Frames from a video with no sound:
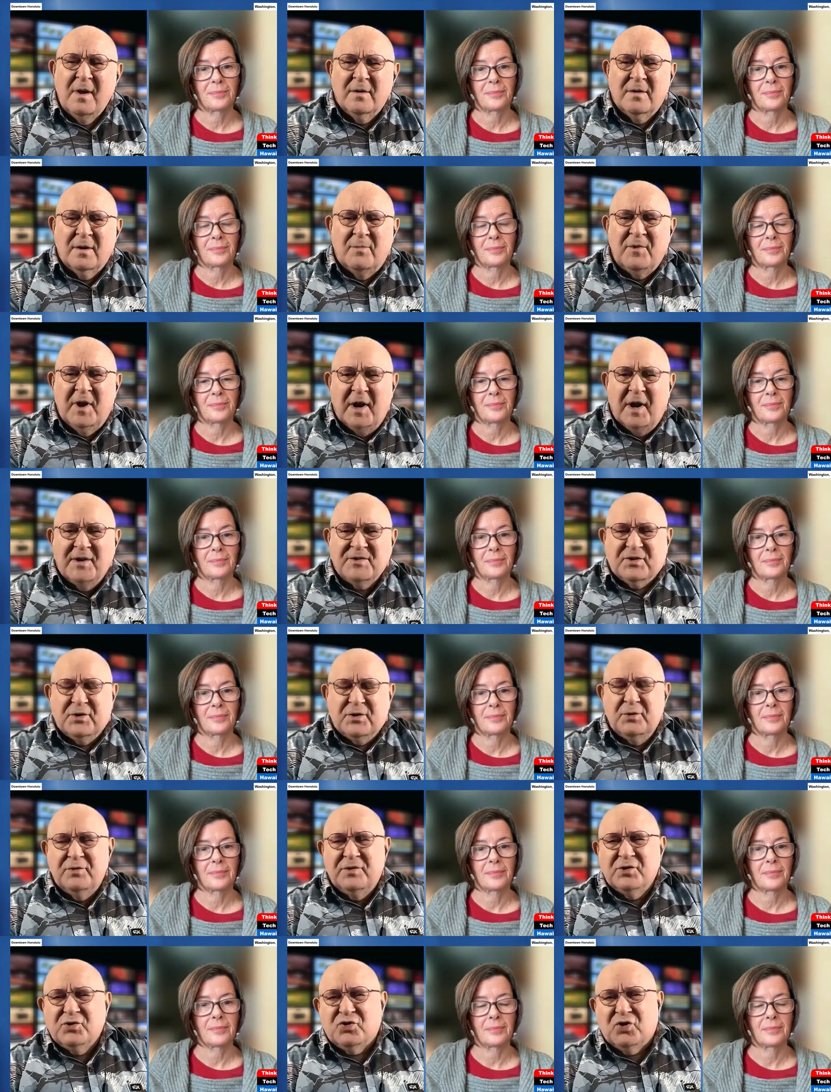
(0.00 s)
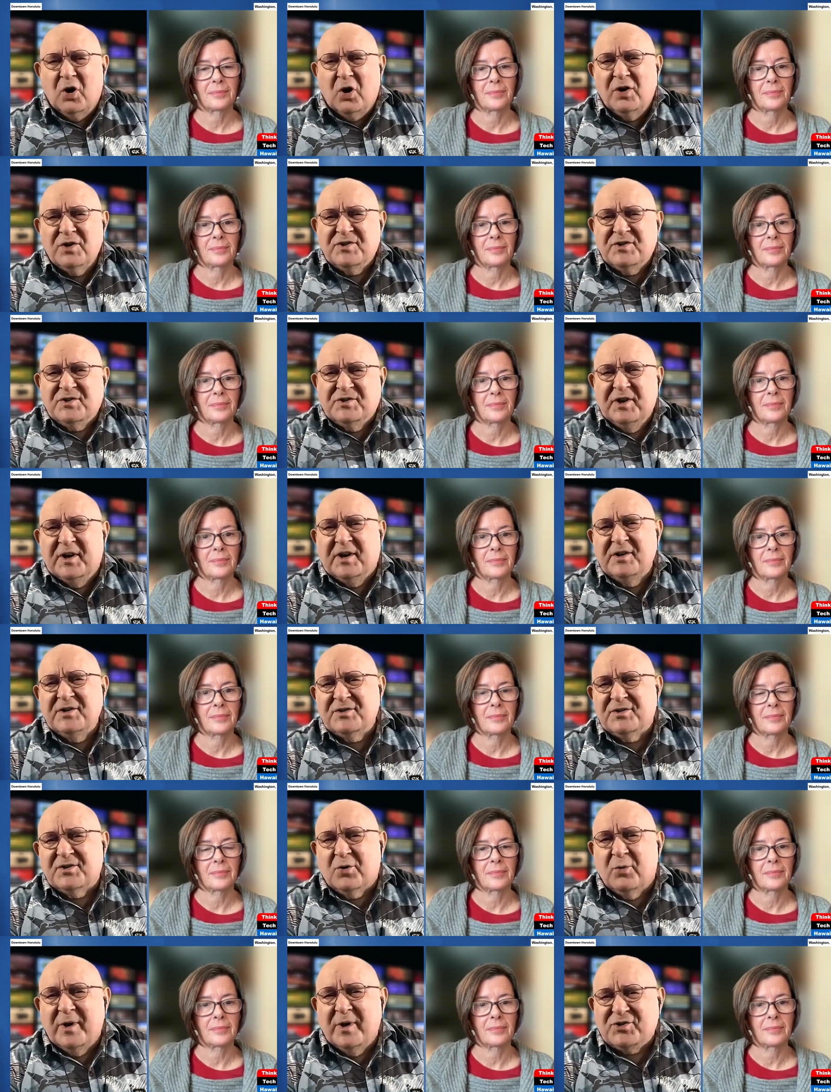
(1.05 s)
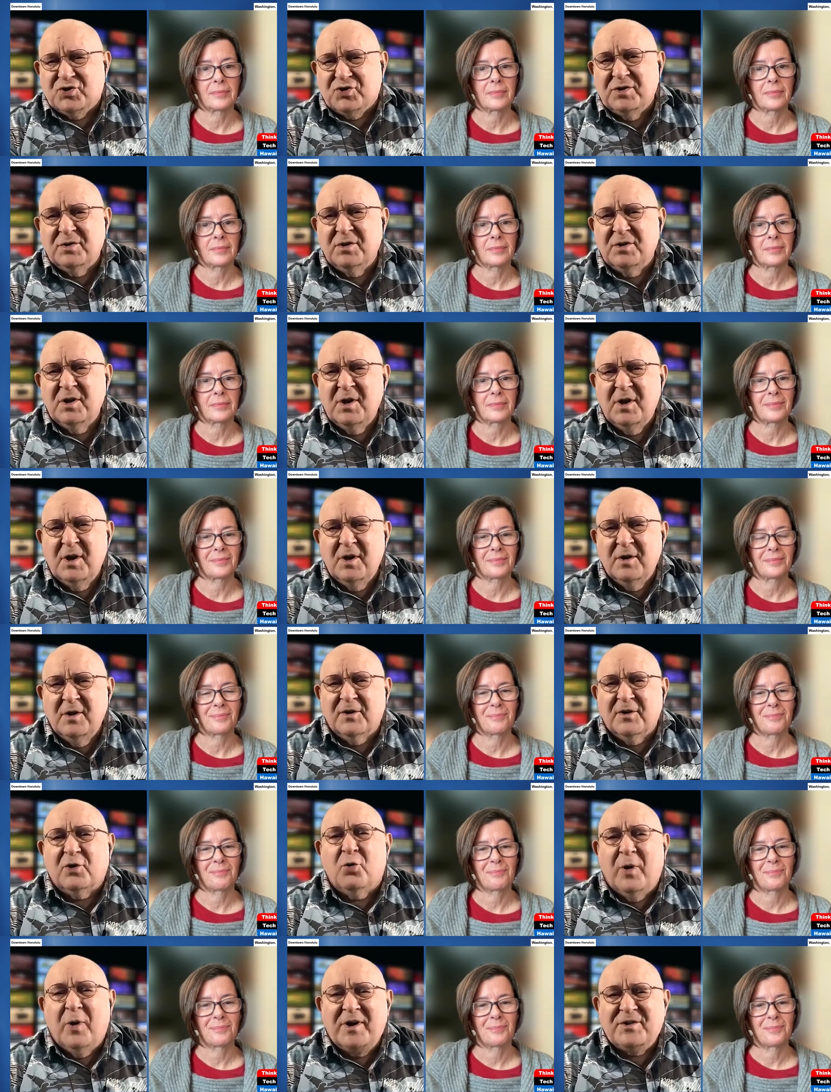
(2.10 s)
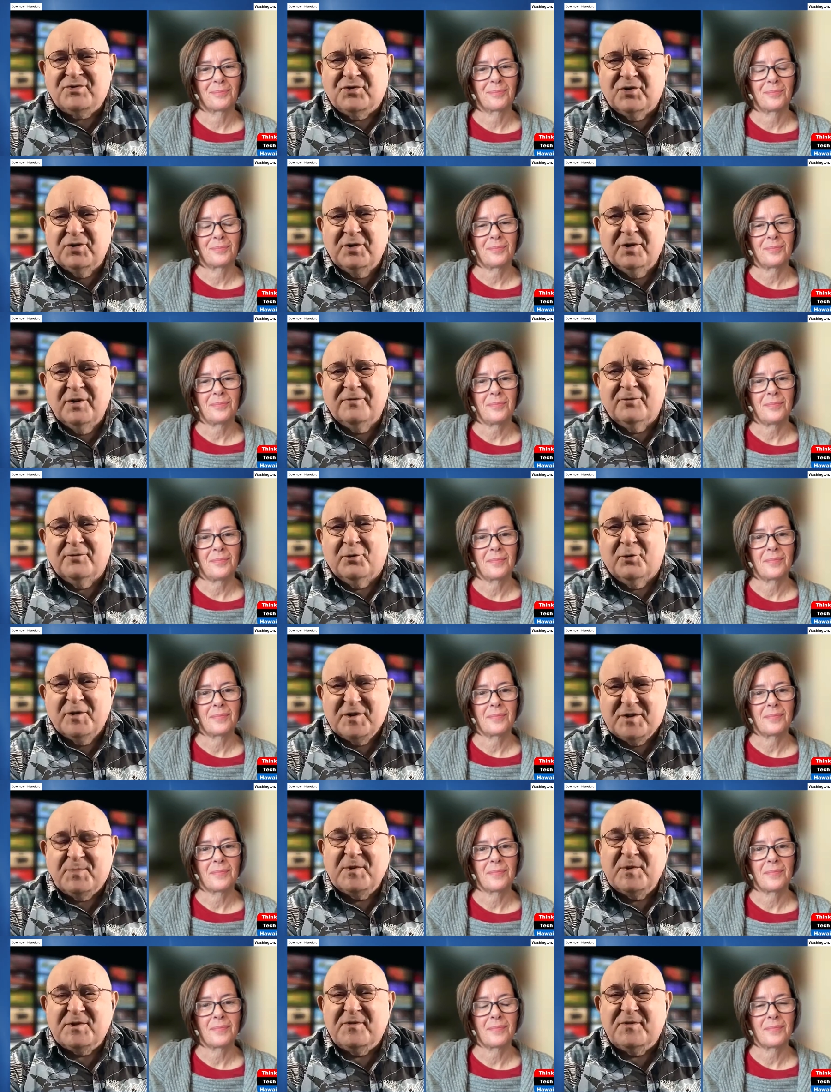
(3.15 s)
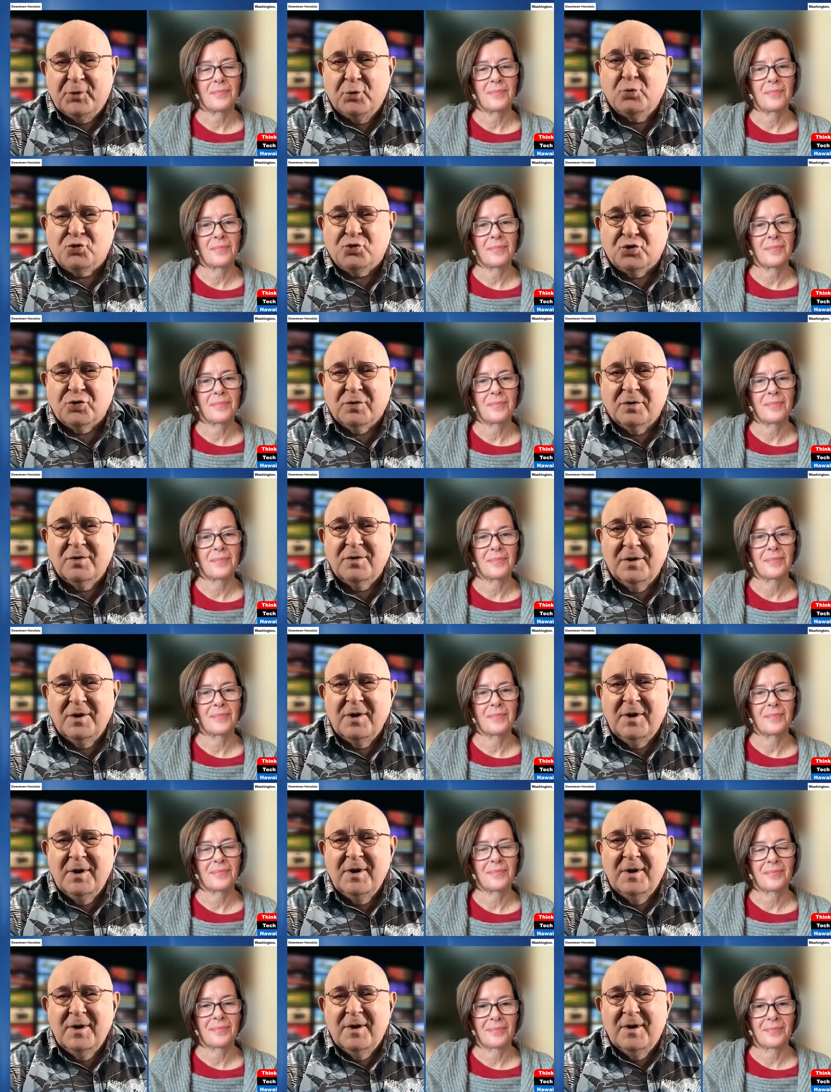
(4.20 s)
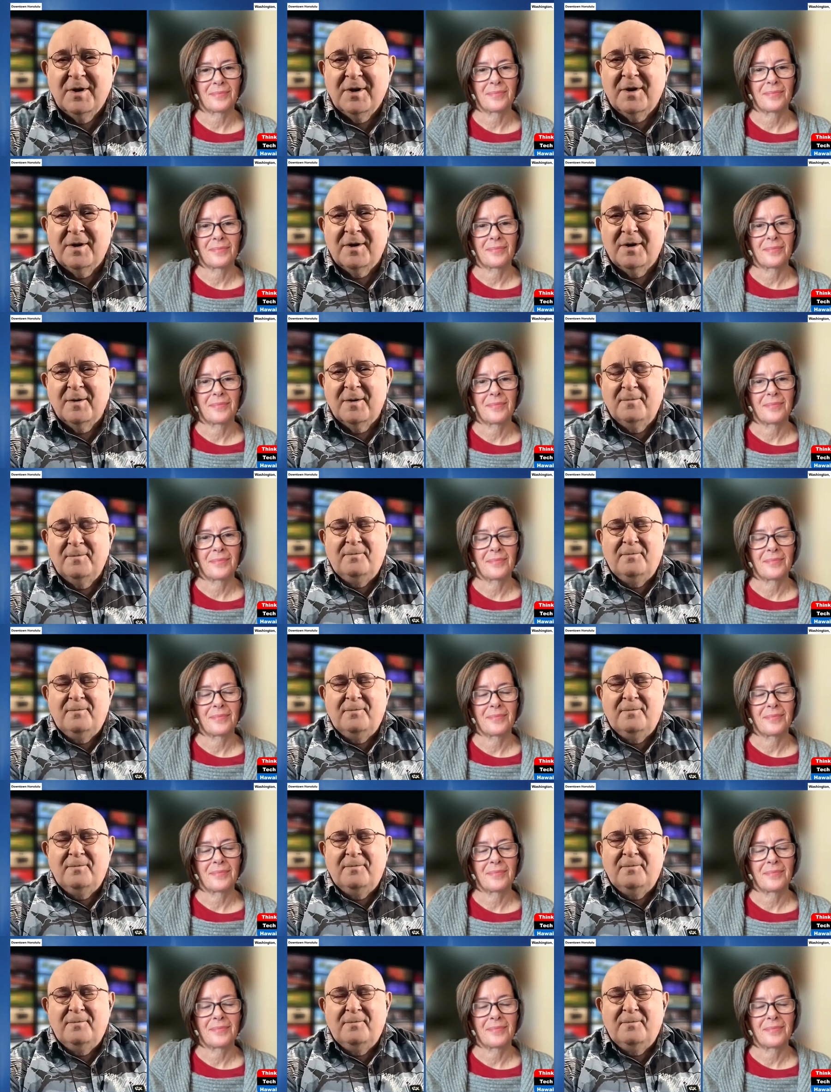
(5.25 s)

Speaker 1: Let me ask you the Charles Dickens question, the question of Christmas future. Uh,